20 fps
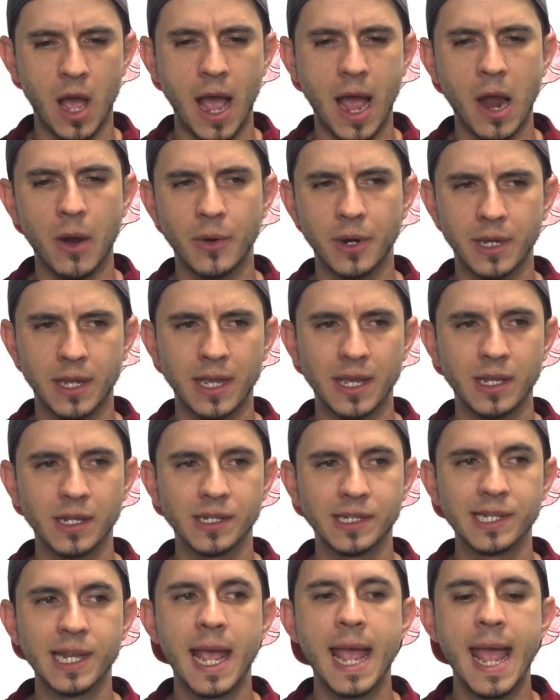our
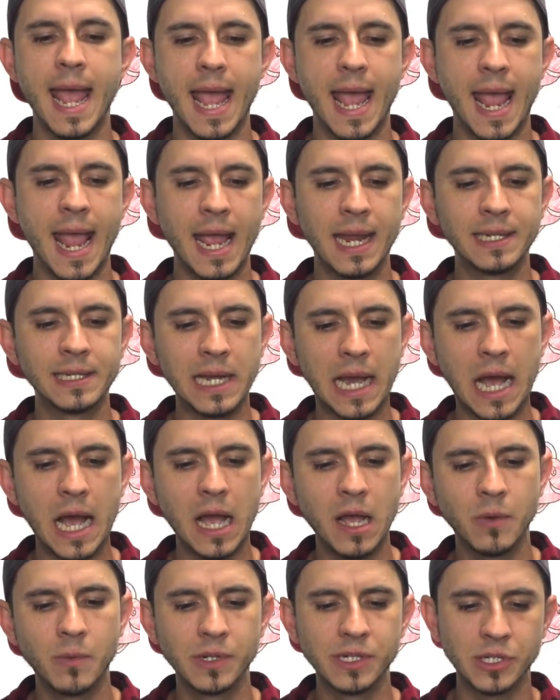kids, and
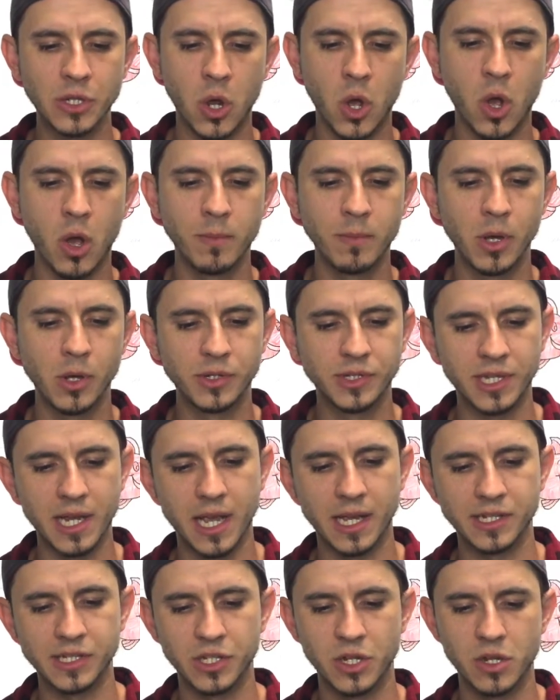I was almost
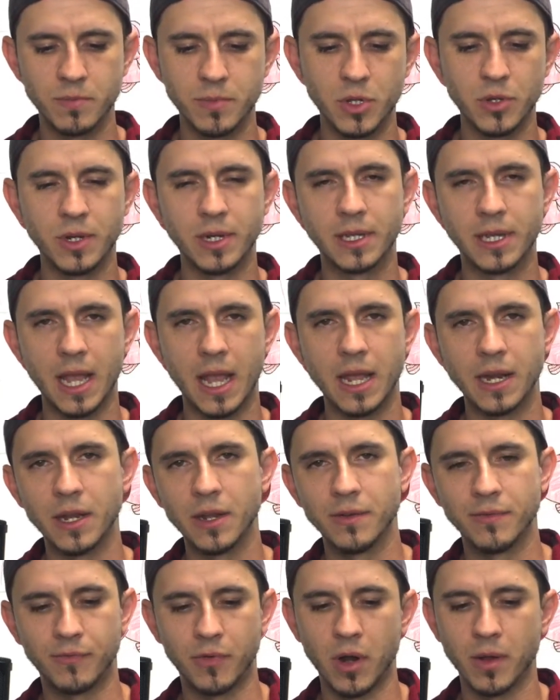
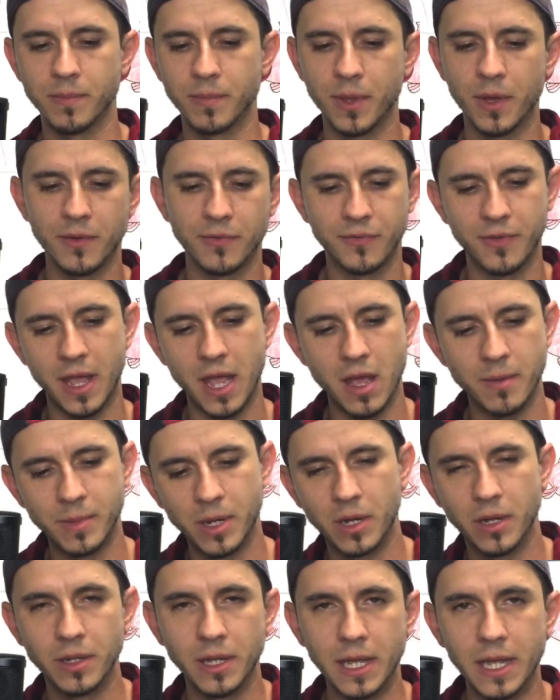excommunicated from the
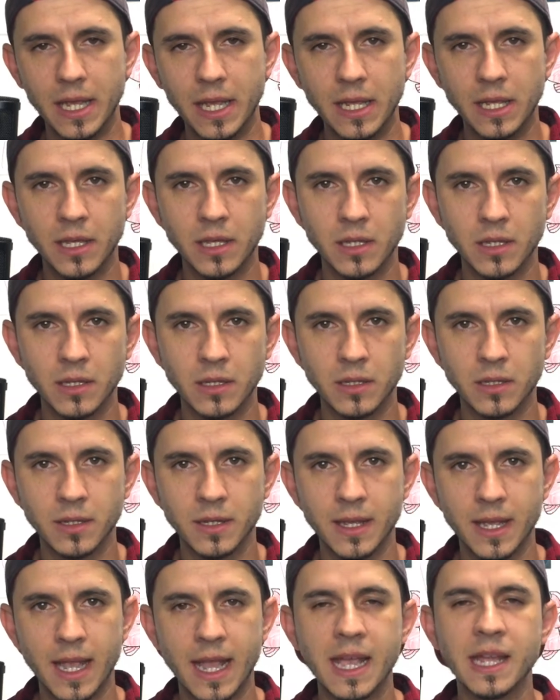family.
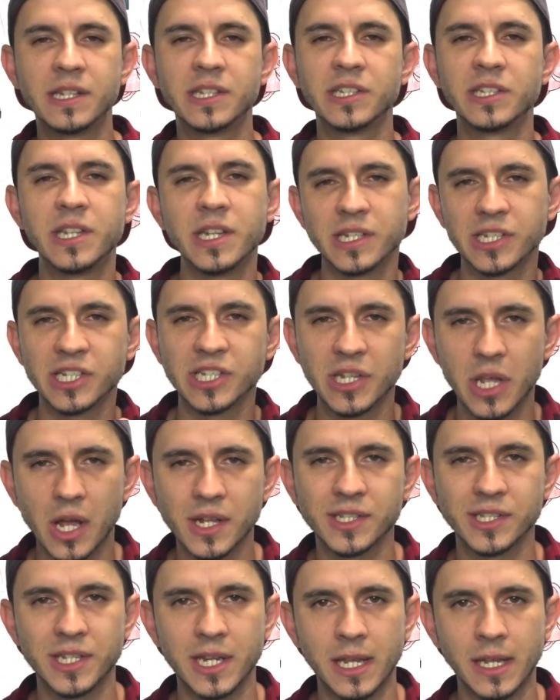It's
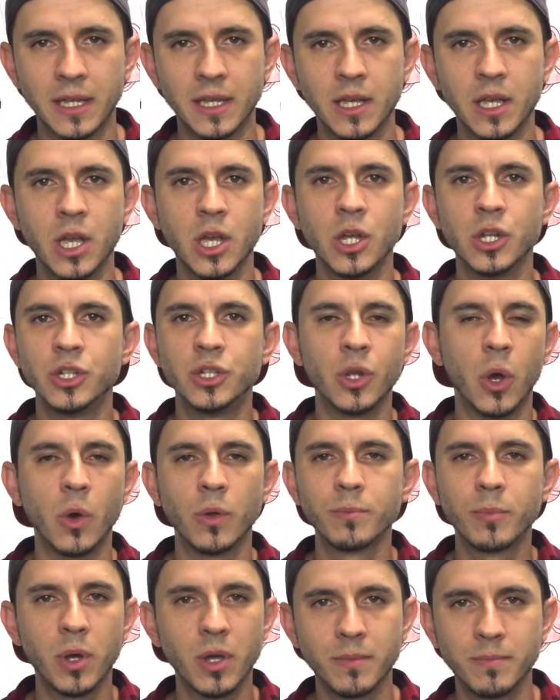disgusting.
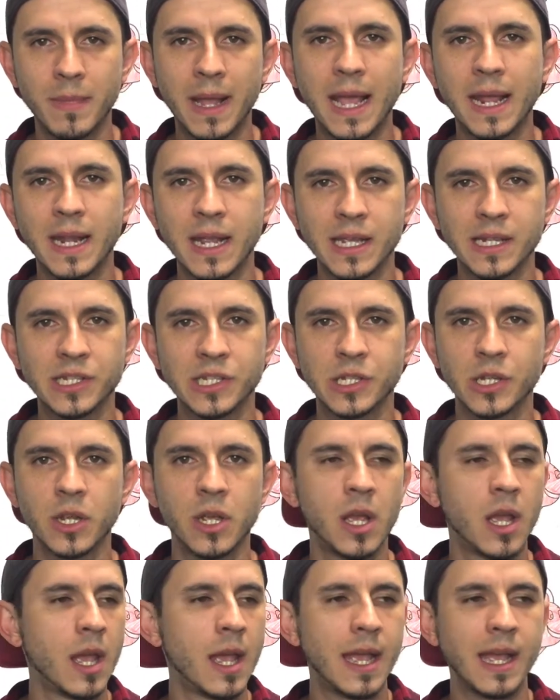Don't put mayonnaise
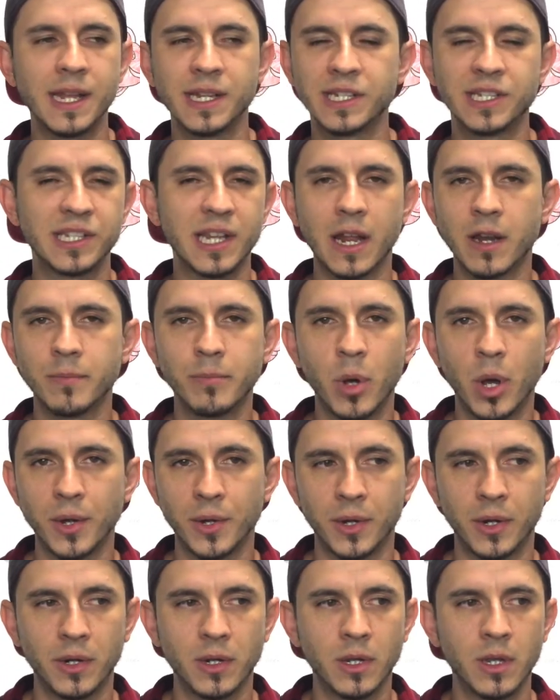instead of
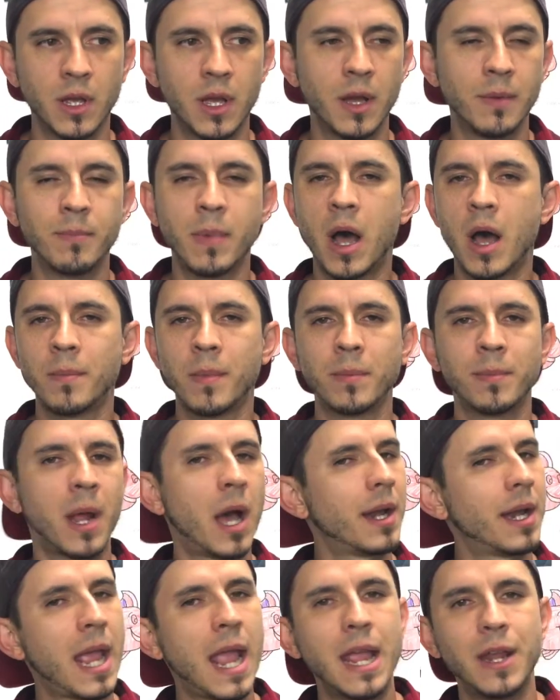butter. Mom, I'm
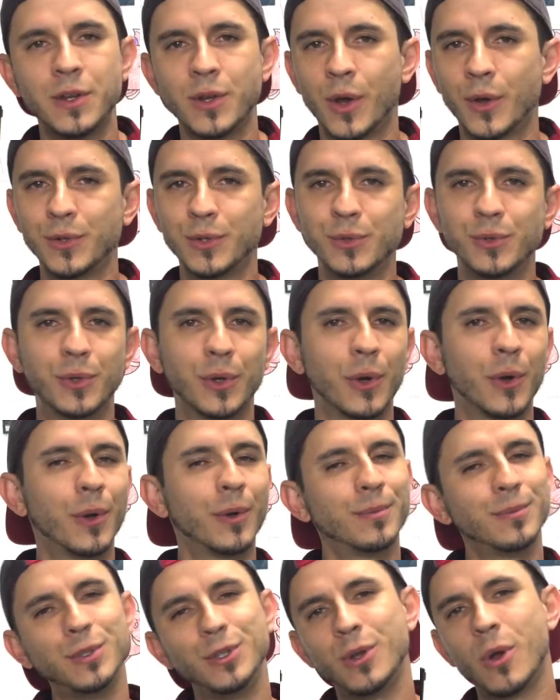not hating on you,
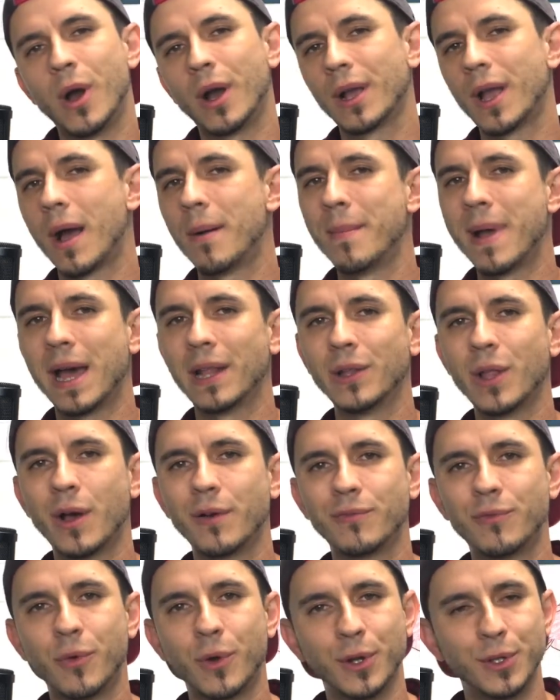girl. You know I got mad love
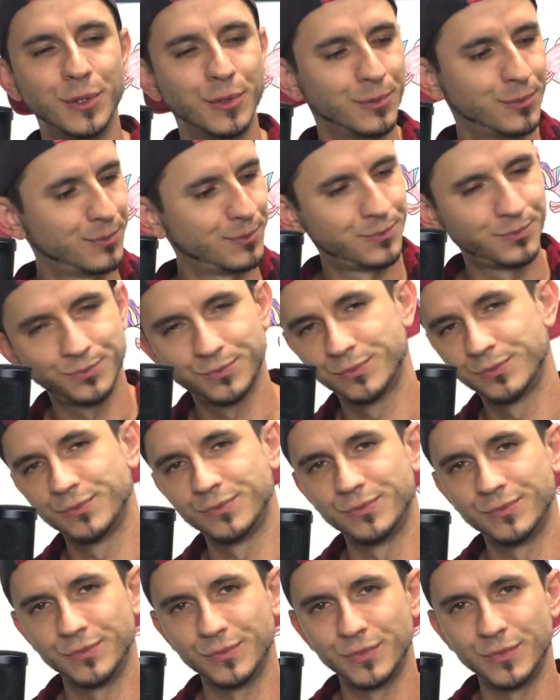for you.
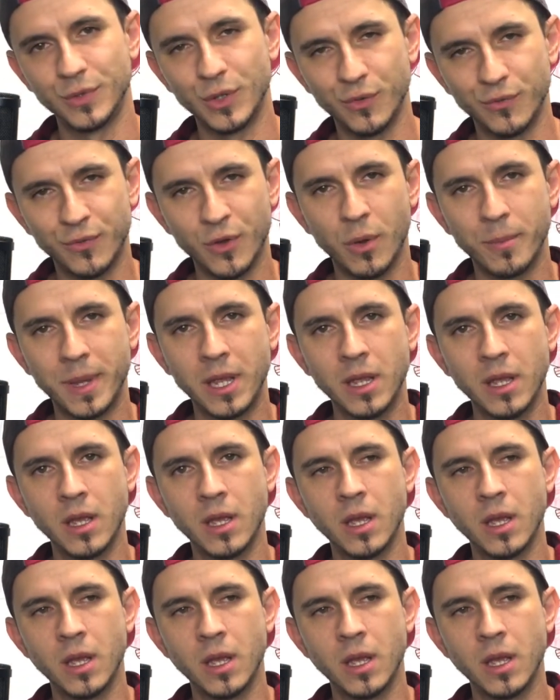You feel me?